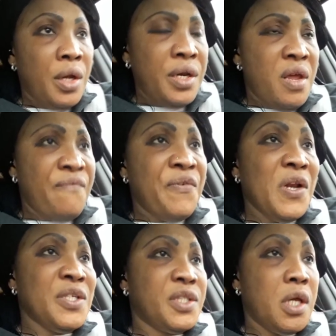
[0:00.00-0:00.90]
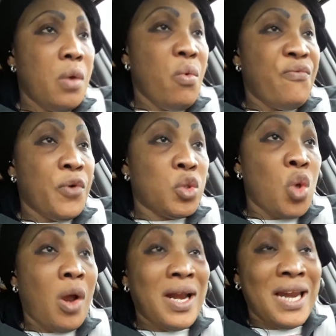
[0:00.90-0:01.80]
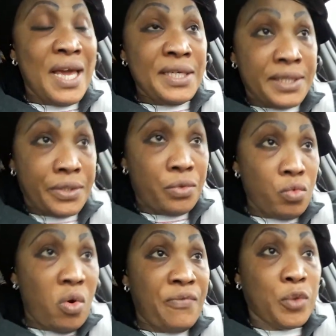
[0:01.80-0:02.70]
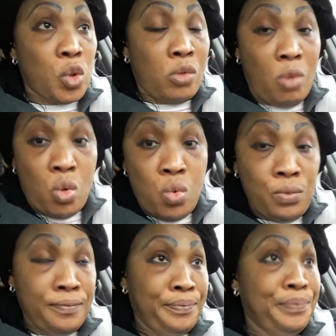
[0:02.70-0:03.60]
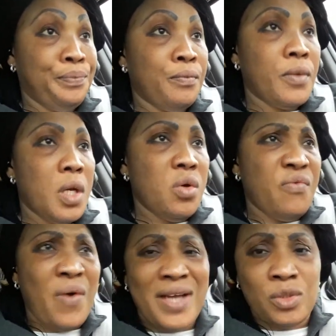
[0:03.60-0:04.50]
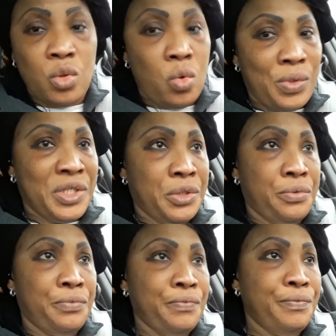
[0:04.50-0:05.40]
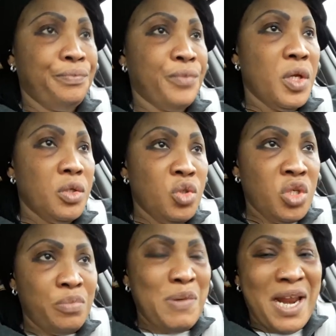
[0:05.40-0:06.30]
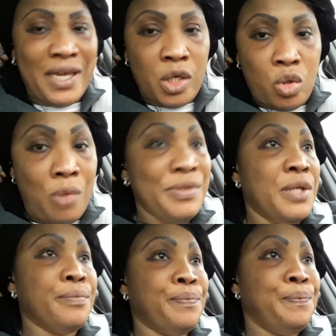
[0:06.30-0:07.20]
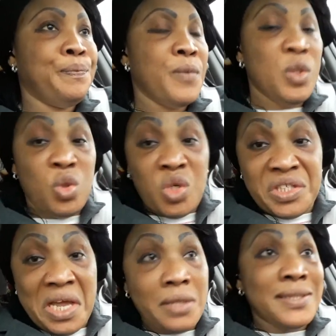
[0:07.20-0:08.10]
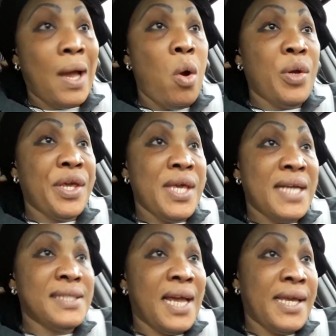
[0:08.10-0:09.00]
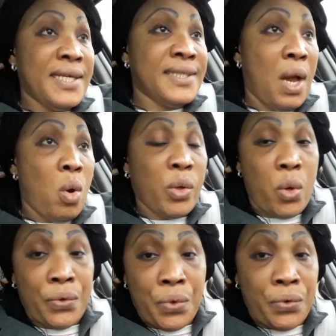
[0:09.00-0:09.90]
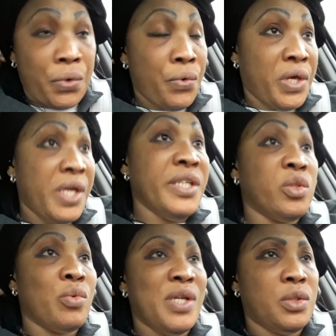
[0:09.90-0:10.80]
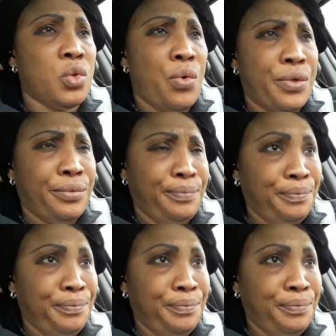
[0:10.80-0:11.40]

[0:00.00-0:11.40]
then feel say we for talk less we not for talk boku not for ask no question just be like a dummy just the answer okay yes sir yes sir okay okay okay okay anything we really talk